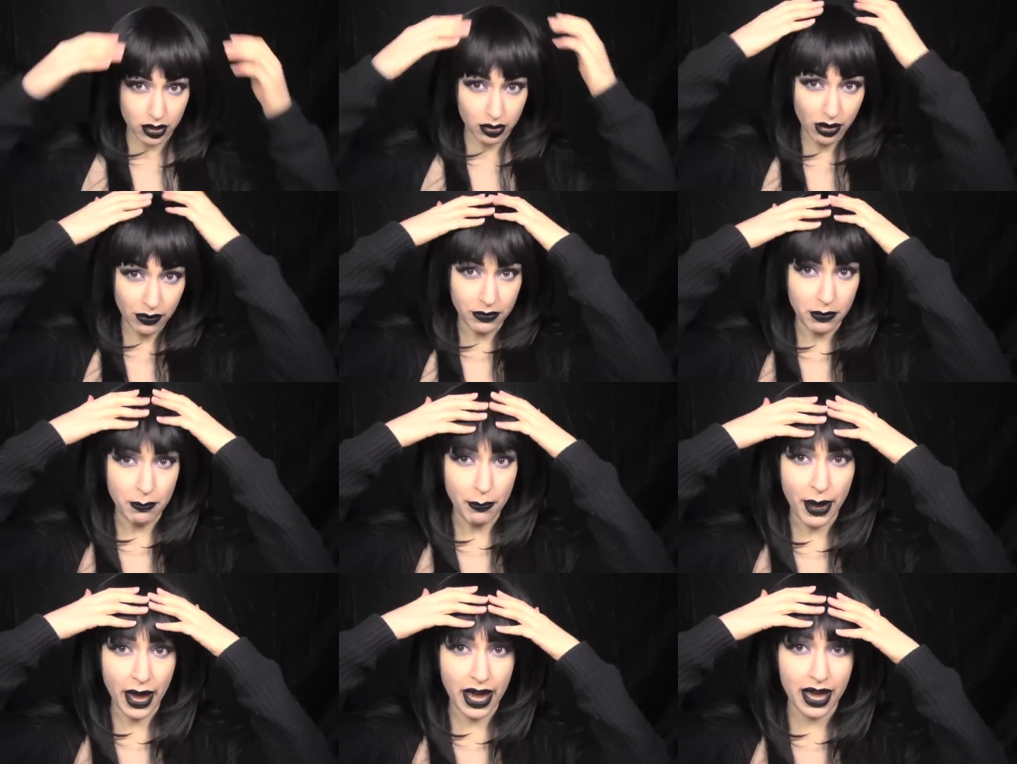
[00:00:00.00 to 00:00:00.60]
You have
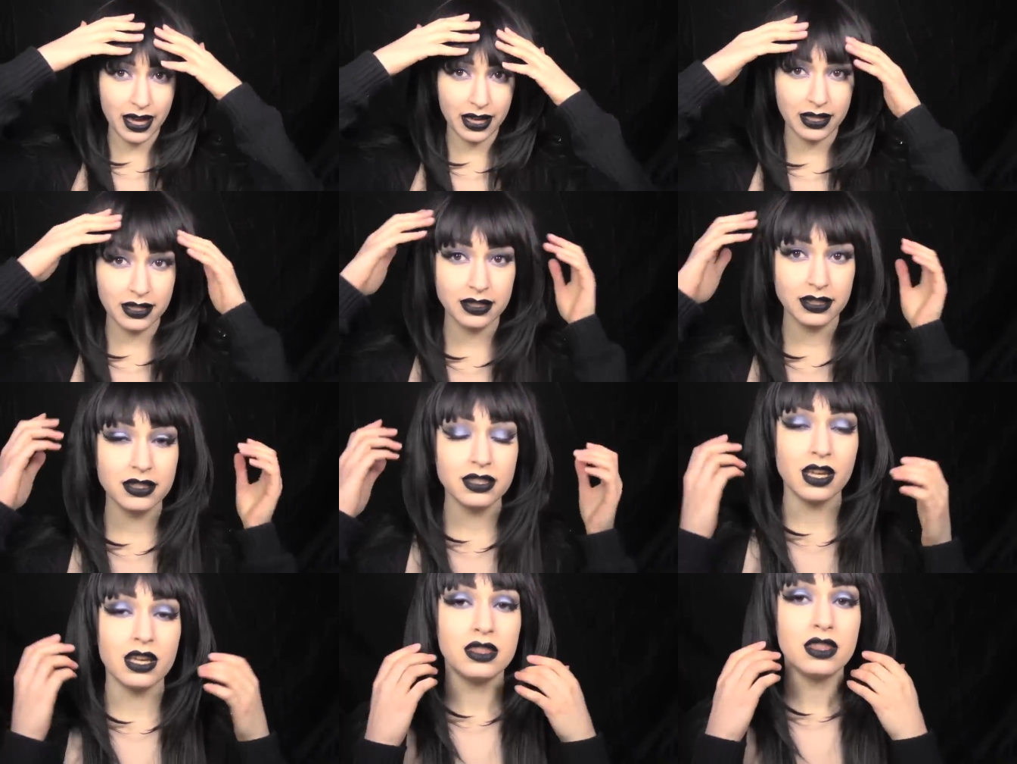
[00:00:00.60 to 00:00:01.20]
the
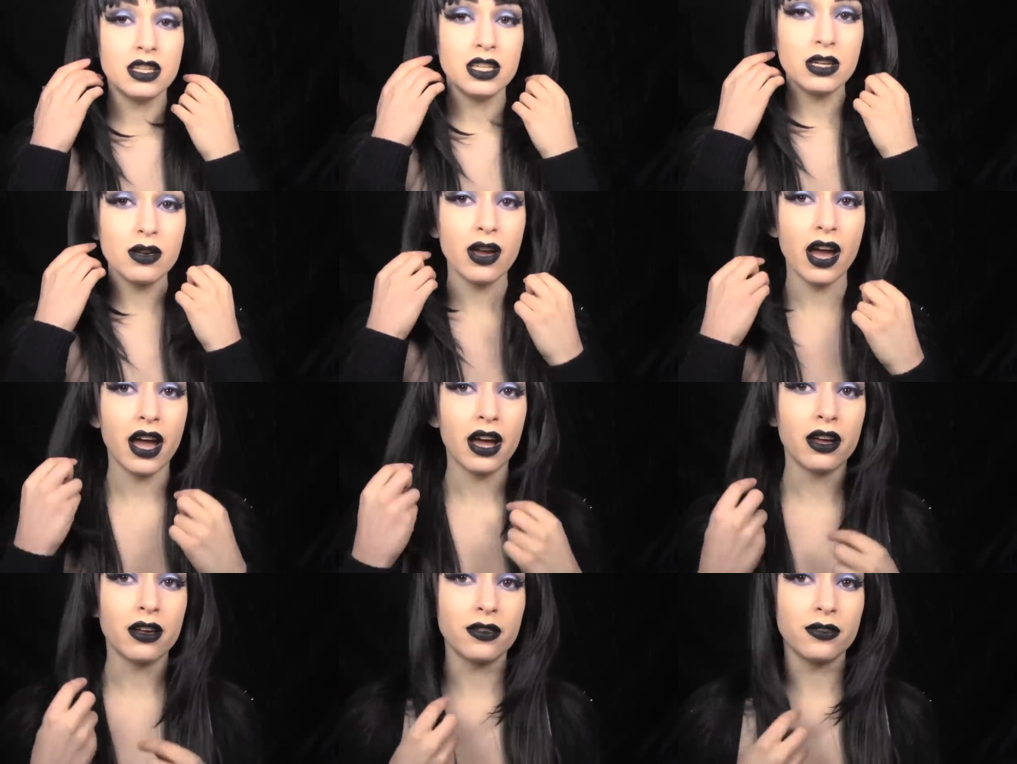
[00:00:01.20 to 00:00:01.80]
bangs, and then you
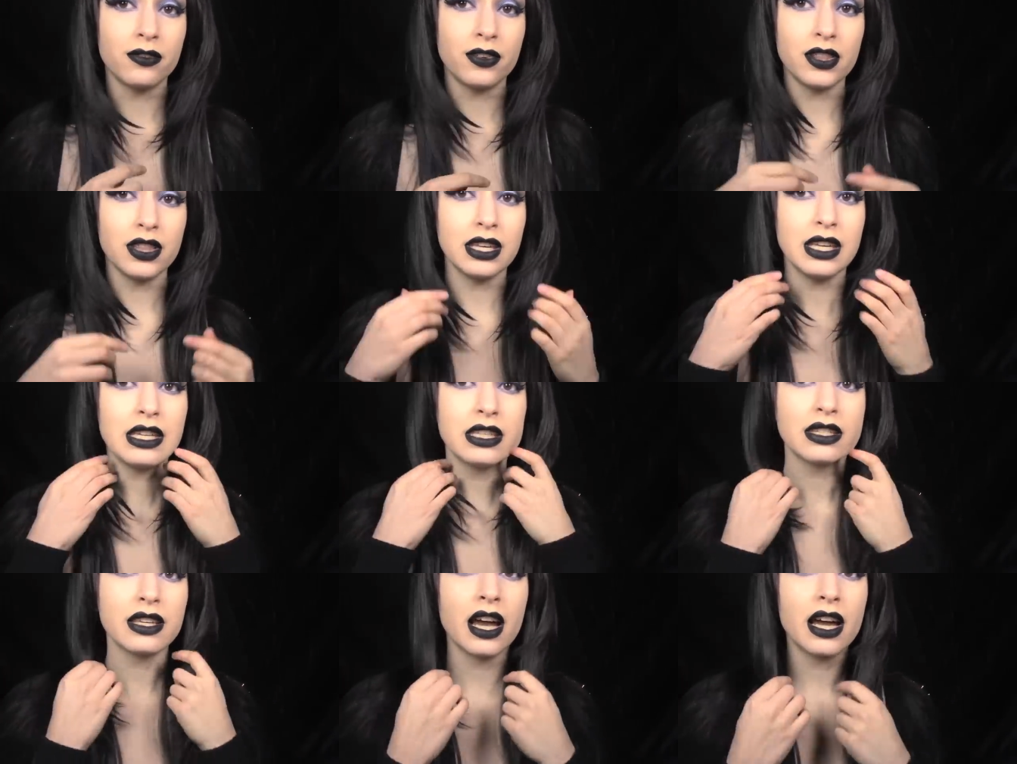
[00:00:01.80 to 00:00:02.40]
have
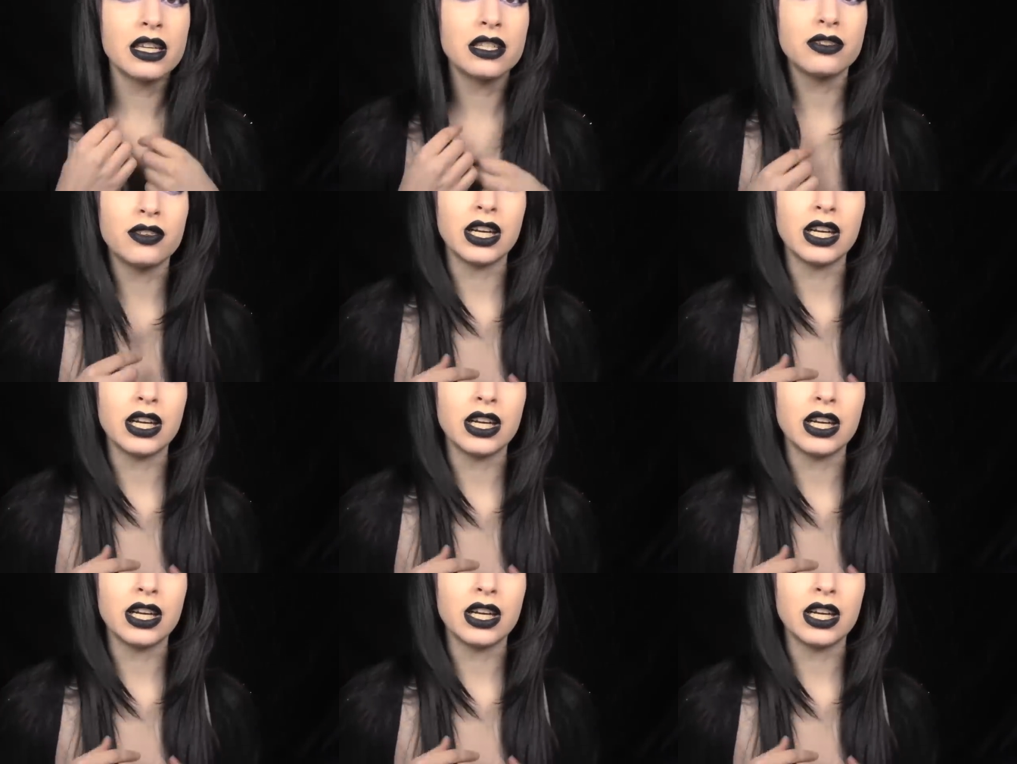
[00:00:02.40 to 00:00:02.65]
these guys